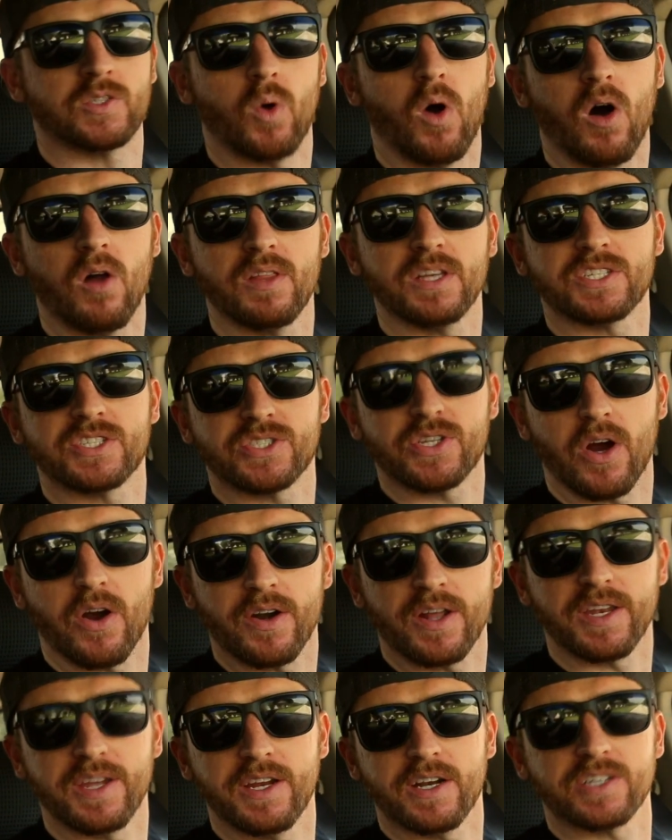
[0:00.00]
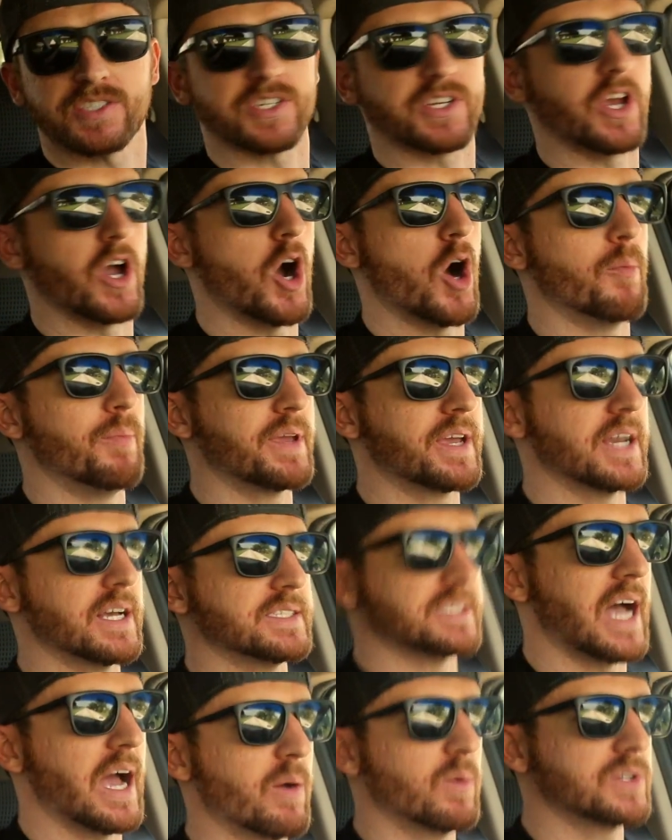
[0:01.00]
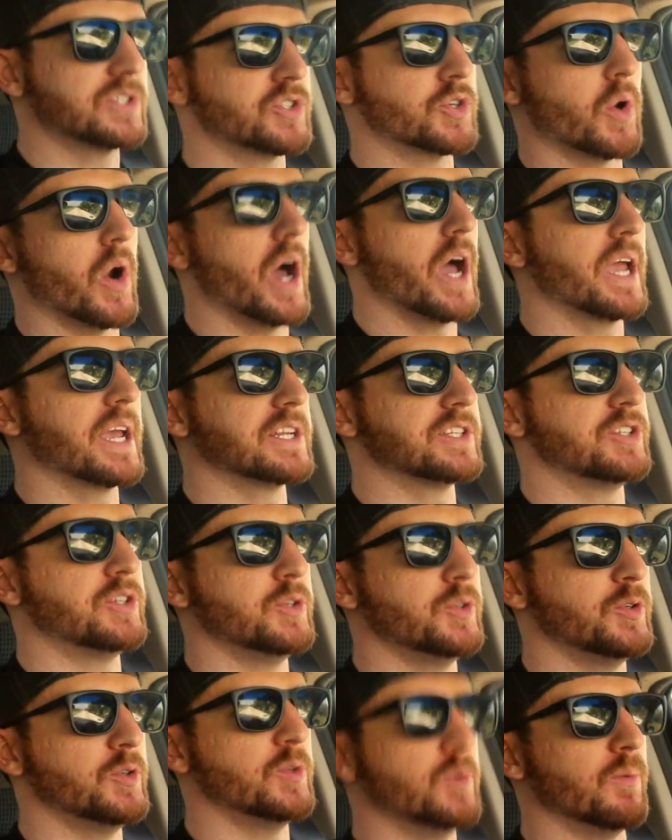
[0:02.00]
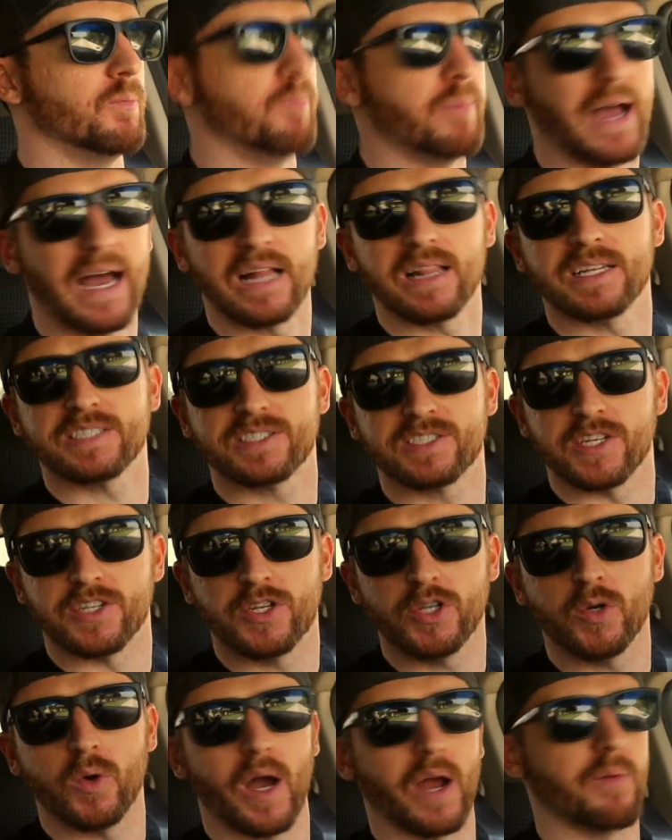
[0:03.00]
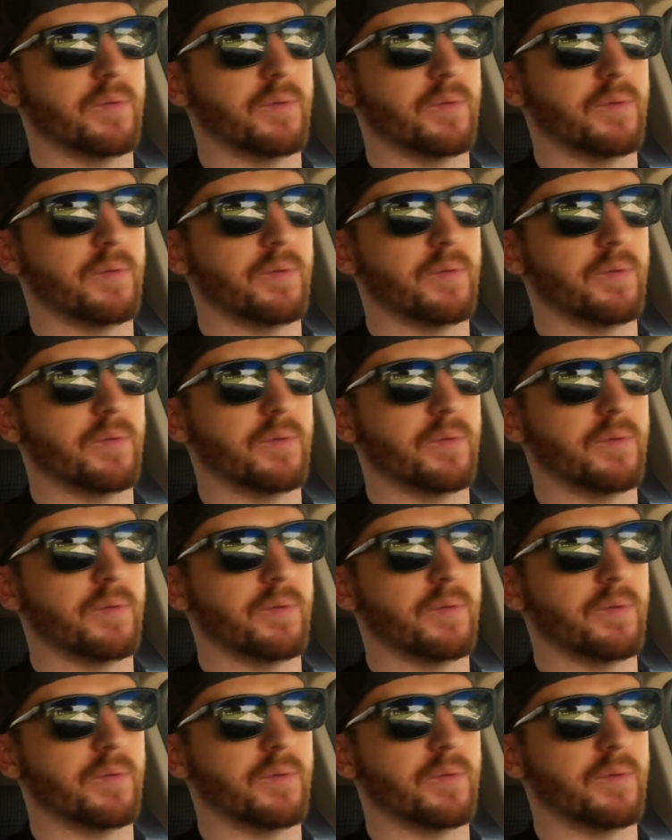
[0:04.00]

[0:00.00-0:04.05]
So all this started years ago because I was trying to balance the two.